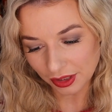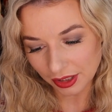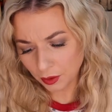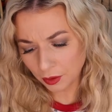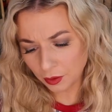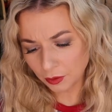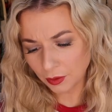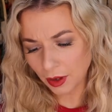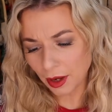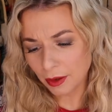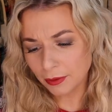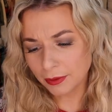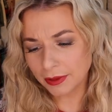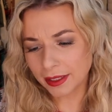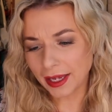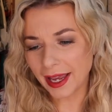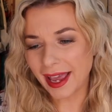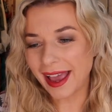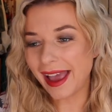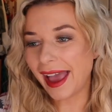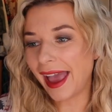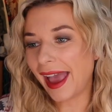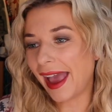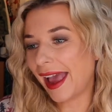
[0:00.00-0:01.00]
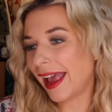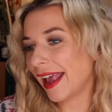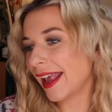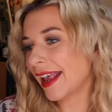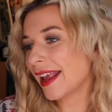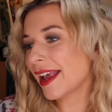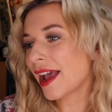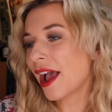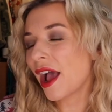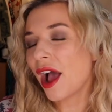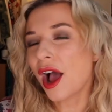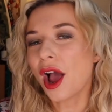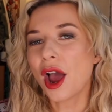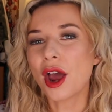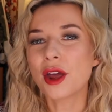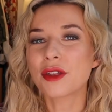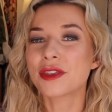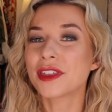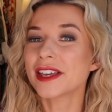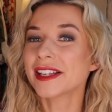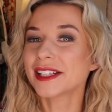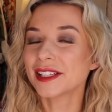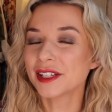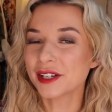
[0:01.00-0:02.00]
Oh, okay.
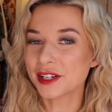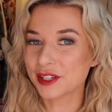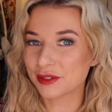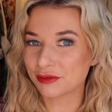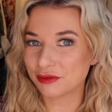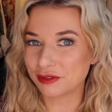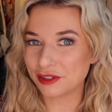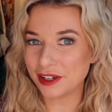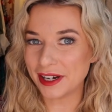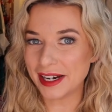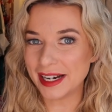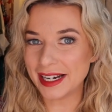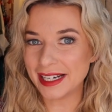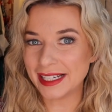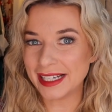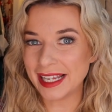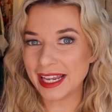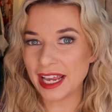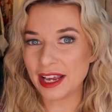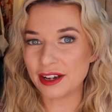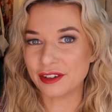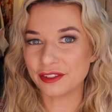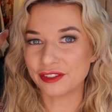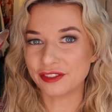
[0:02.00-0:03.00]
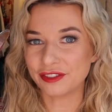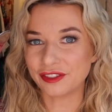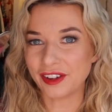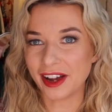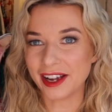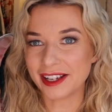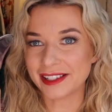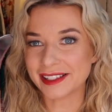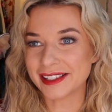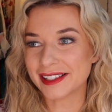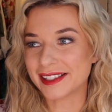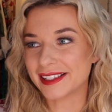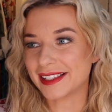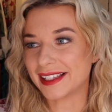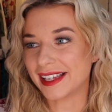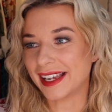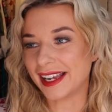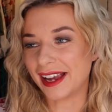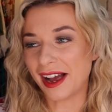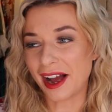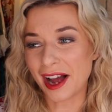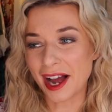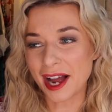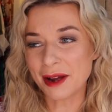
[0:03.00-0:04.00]
Oh, this looks really fancy.